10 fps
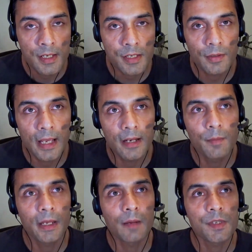So then
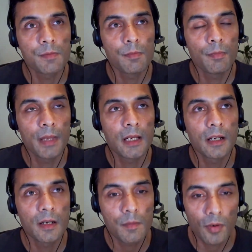it becomes
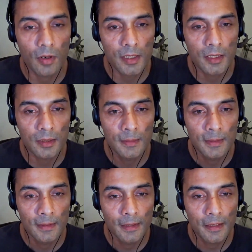bigger and broader,
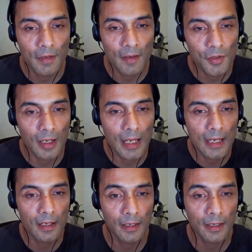and then we have to align